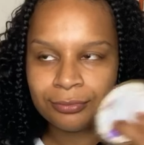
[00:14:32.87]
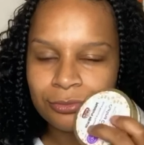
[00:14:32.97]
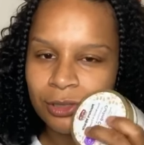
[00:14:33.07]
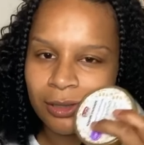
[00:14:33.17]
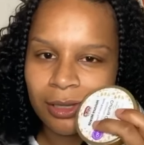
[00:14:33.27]

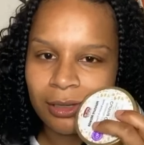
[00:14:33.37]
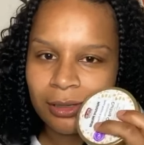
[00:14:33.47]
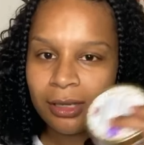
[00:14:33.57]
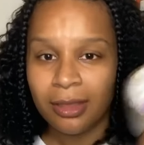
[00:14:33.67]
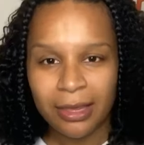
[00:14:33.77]
to think.
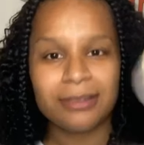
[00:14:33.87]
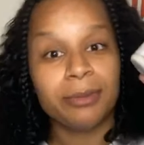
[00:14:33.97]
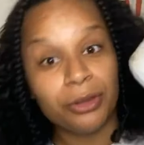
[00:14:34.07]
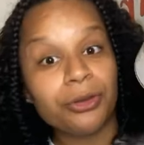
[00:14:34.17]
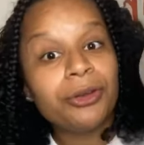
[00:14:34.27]
They have some
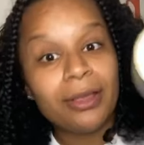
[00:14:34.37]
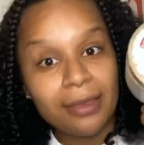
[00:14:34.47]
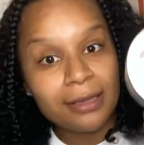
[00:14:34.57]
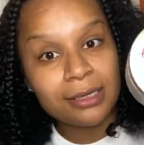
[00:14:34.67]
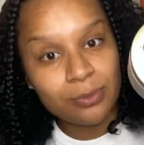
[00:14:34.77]
other great
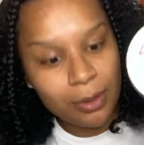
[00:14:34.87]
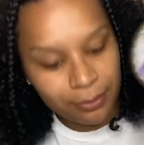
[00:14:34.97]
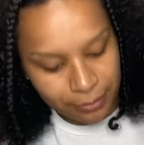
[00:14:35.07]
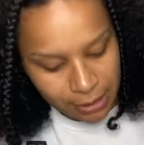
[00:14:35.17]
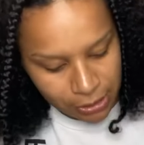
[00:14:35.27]
things as well,
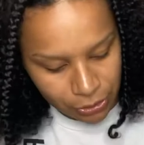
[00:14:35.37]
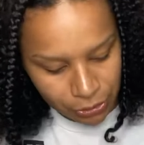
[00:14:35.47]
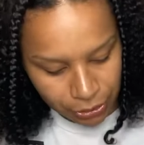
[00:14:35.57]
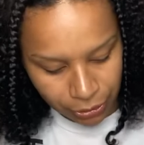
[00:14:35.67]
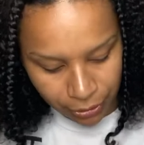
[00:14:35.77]
besides the
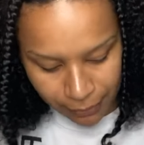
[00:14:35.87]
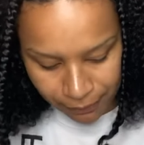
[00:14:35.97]
curling cream.